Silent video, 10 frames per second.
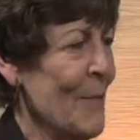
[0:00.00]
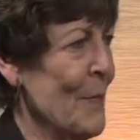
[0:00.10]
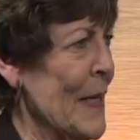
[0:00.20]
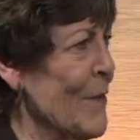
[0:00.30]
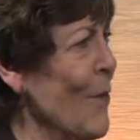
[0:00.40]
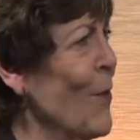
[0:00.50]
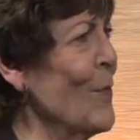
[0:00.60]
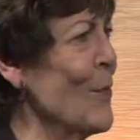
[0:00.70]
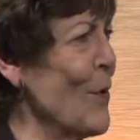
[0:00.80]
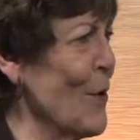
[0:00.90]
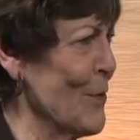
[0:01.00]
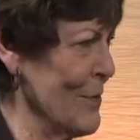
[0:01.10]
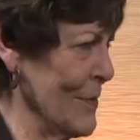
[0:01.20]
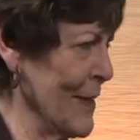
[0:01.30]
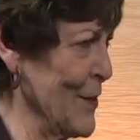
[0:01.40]
being
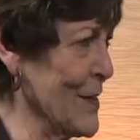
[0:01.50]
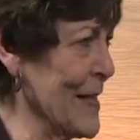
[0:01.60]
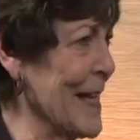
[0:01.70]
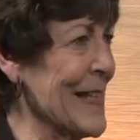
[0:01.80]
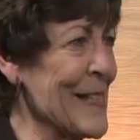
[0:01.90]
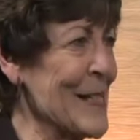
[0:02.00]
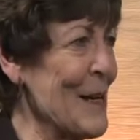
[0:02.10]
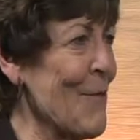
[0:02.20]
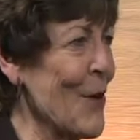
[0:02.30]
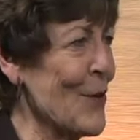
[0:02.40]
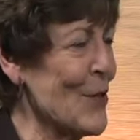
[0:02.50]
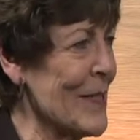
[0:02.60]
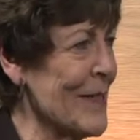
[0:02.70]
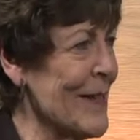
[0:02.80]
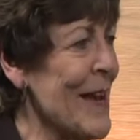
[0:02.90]
homegrown, like you say, in the state of
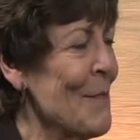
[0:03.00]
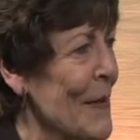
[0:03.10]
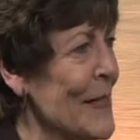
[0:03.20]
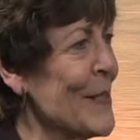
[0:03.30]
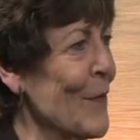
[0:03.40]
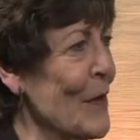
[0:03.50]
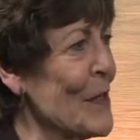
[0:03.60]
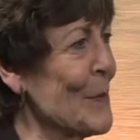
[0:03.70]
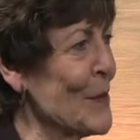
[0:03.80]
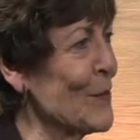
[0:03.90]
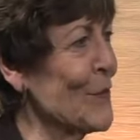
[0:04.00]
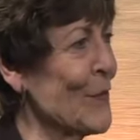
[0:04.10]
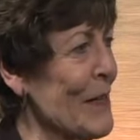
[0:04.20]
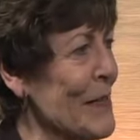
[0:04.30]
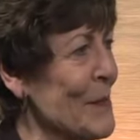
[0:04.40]
Washington makes it very special
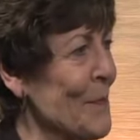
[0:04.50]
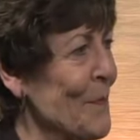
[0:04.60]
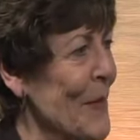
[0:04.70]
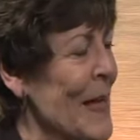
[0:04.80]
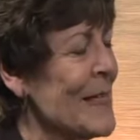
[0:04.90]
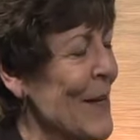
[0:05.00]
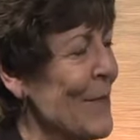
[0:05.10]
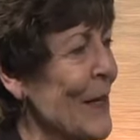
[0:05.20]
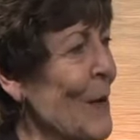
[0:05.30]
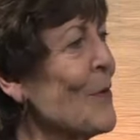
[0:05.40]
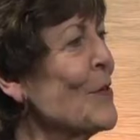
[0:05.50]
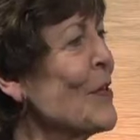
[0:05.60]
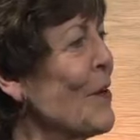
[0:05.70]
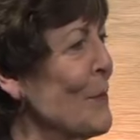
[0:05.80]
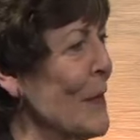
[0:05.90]
for us. David, I
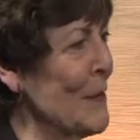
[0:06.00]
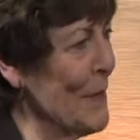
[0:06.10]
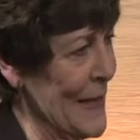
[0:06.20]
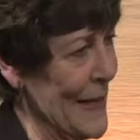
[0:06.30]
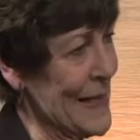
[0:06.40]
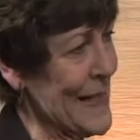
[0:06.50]
appreciate you being my guest